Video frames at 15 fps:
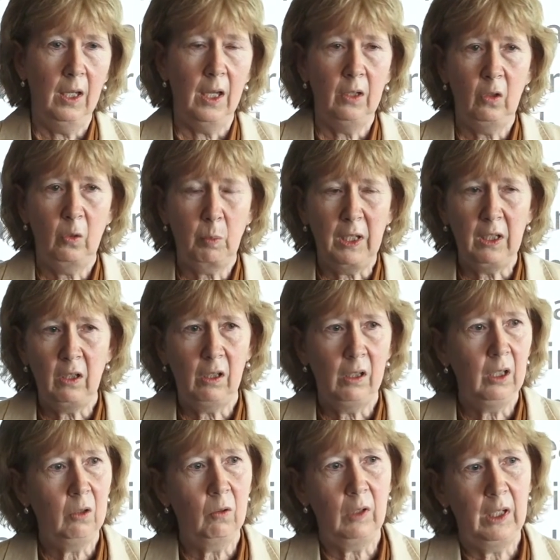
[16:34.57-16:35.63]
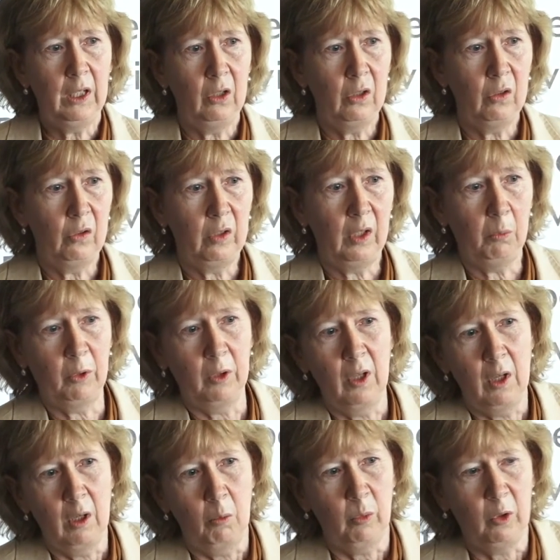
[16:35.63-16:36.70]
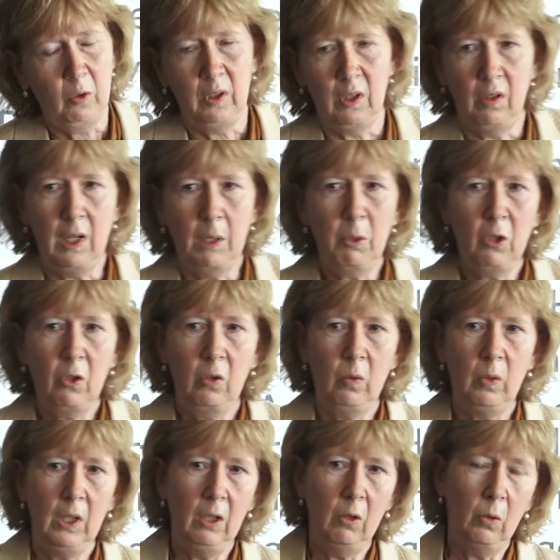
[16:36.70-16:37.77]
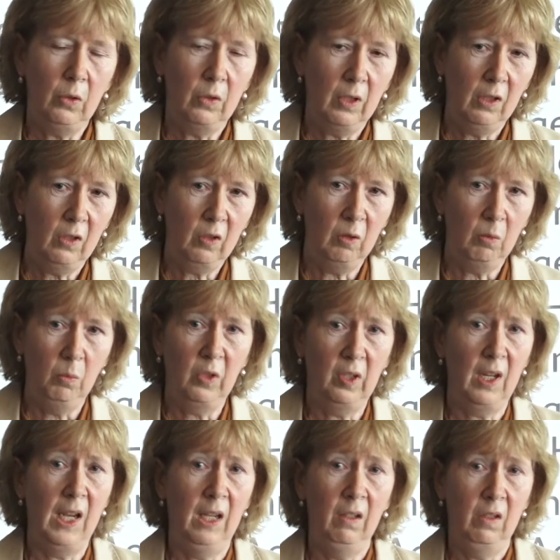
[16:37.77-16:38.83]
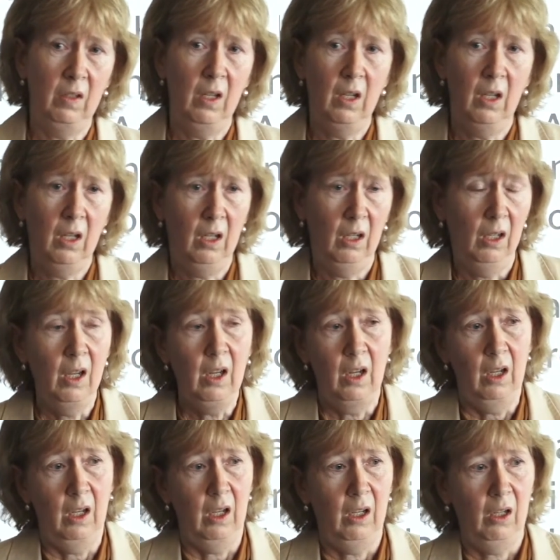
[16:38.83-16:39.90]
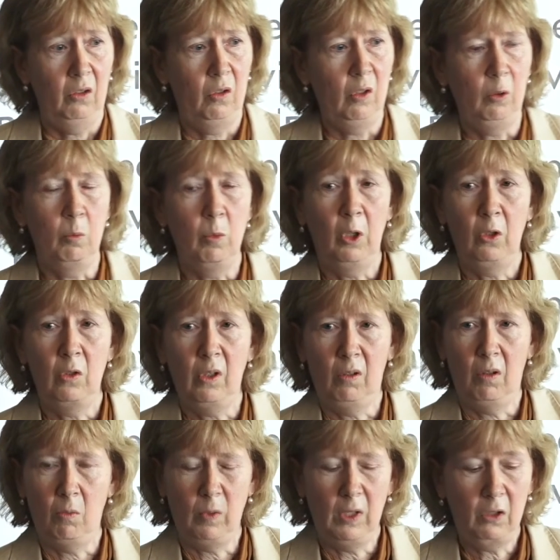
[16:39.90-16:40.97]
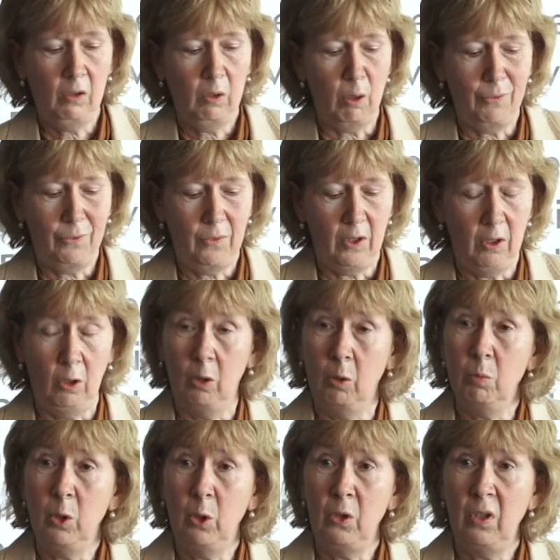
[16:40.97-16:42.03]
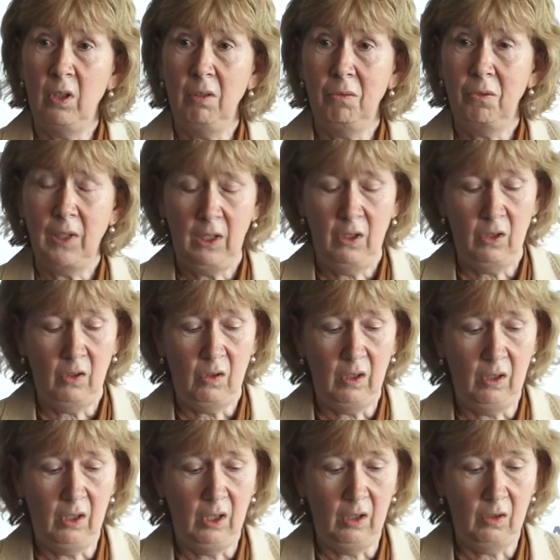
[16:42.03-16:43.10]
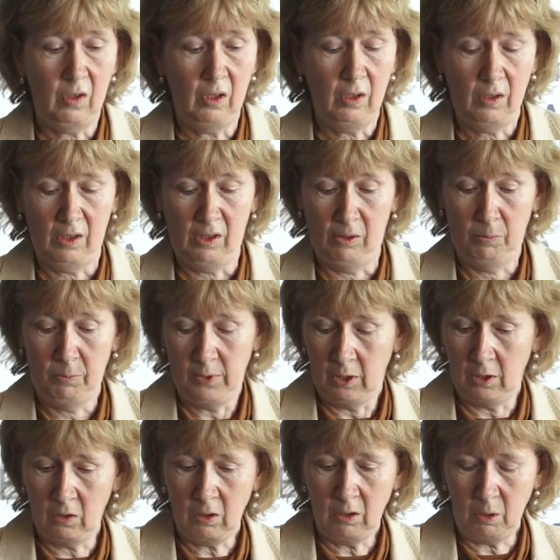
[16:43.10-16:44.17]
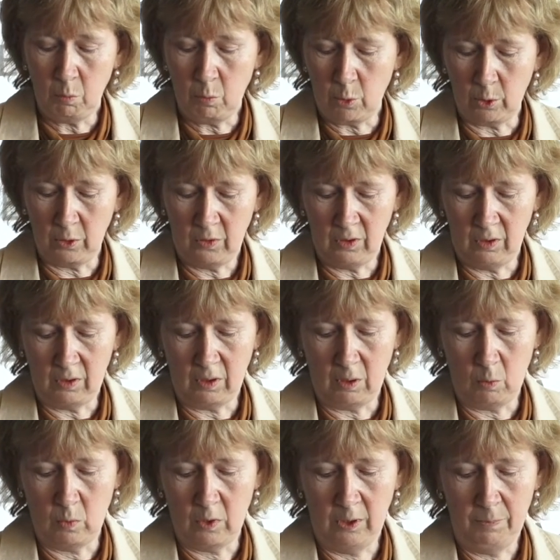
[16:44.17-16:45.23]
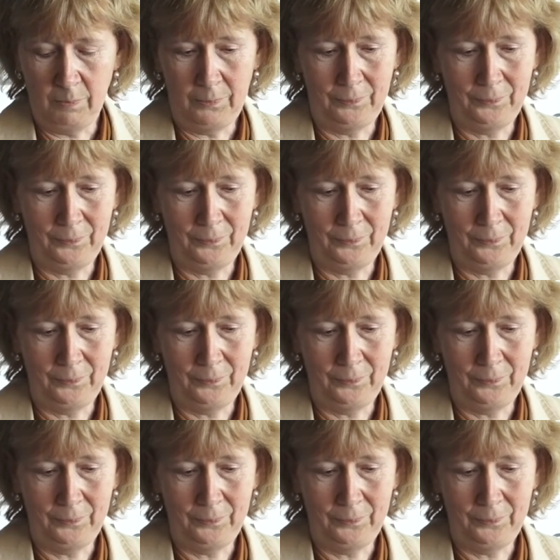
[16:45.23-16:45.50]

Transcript: and especially the relationships between the damage to ecosystems and uh, uh, the, emerge, uh, the, risk of uh, emerging infectious diseases uh, is an important uh, one.